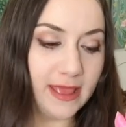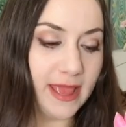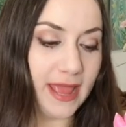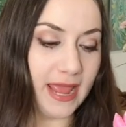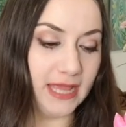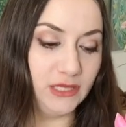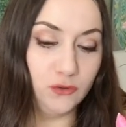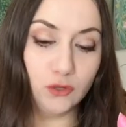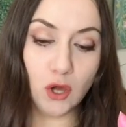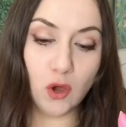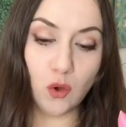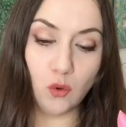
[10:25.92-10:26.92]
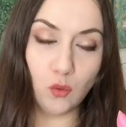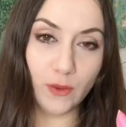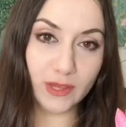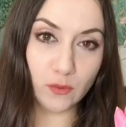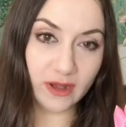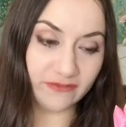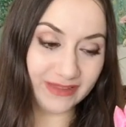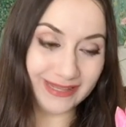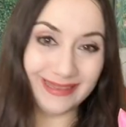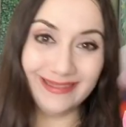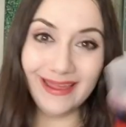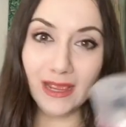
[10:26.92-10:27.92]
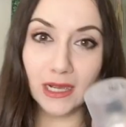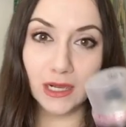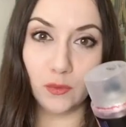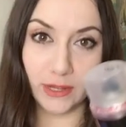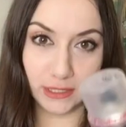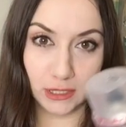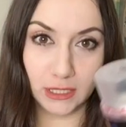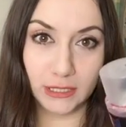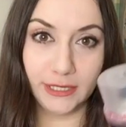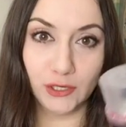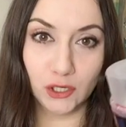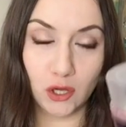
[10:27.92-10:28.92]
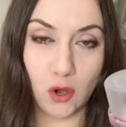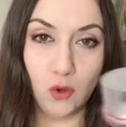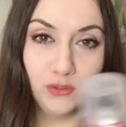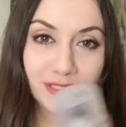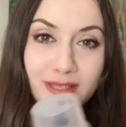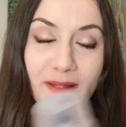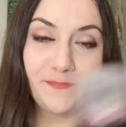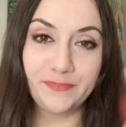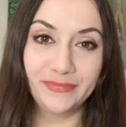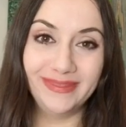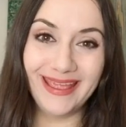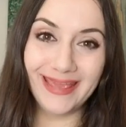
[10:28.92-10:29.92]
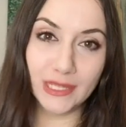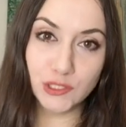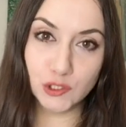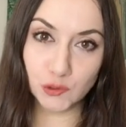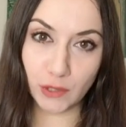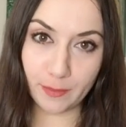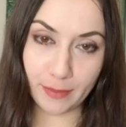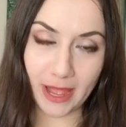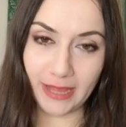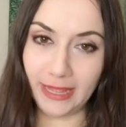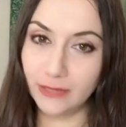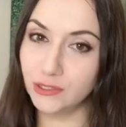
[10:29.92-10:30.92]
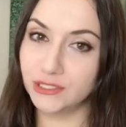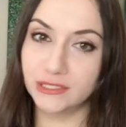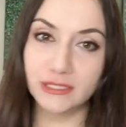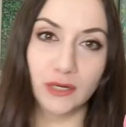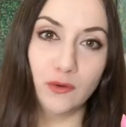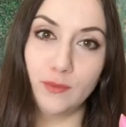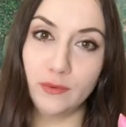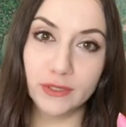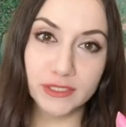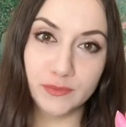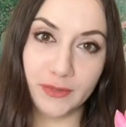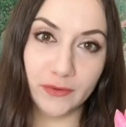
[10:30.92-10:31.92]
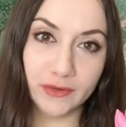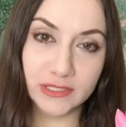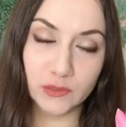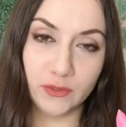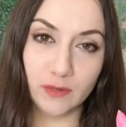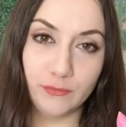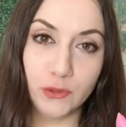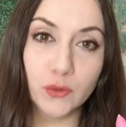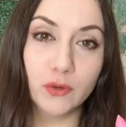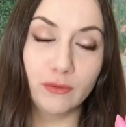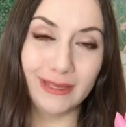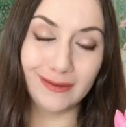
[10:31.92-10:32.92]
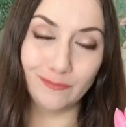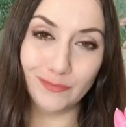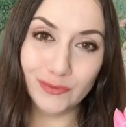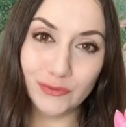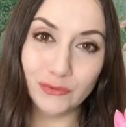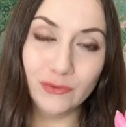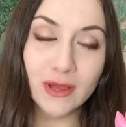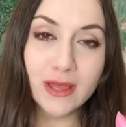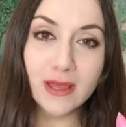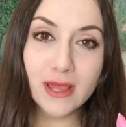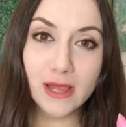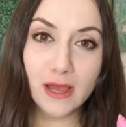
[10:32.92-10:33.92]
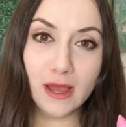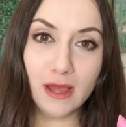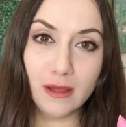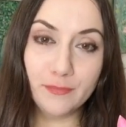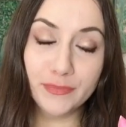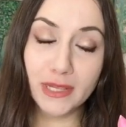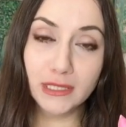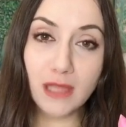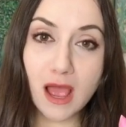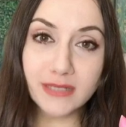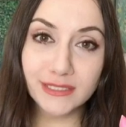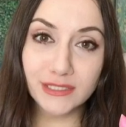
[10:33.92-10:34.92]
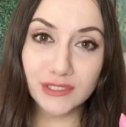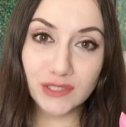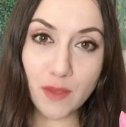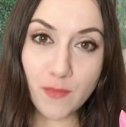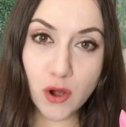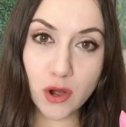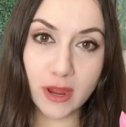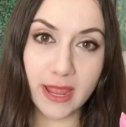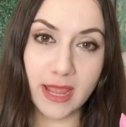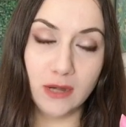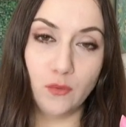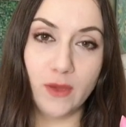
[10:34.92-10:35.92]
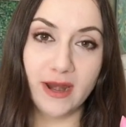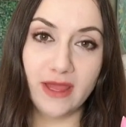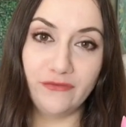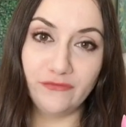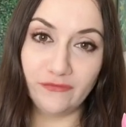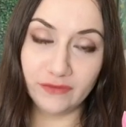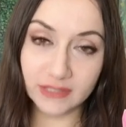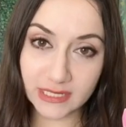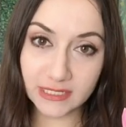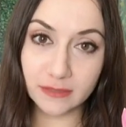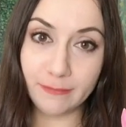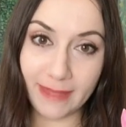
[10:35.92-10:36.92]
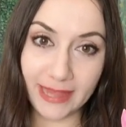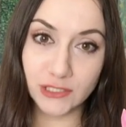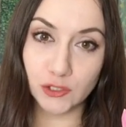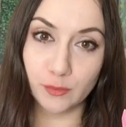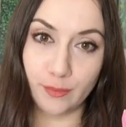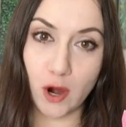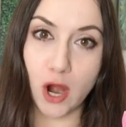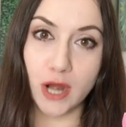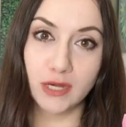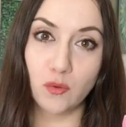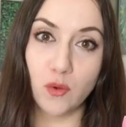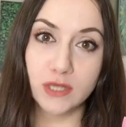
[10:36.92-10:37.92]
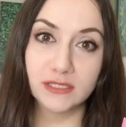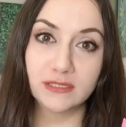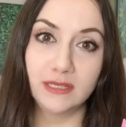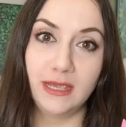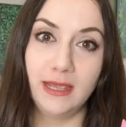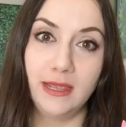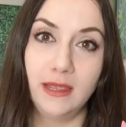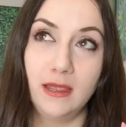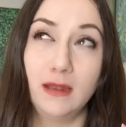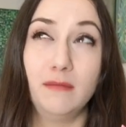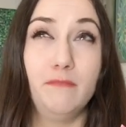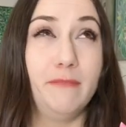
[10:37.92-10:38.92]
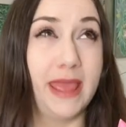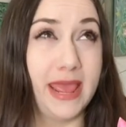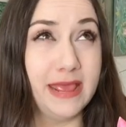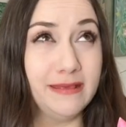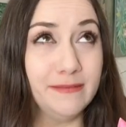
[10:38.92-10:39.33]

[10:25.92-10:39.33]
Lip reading: and you go with one of the liquid clear coats, they can drip. I had this terrible experience with a mural in a pool last summer, and when I did the major part was in May,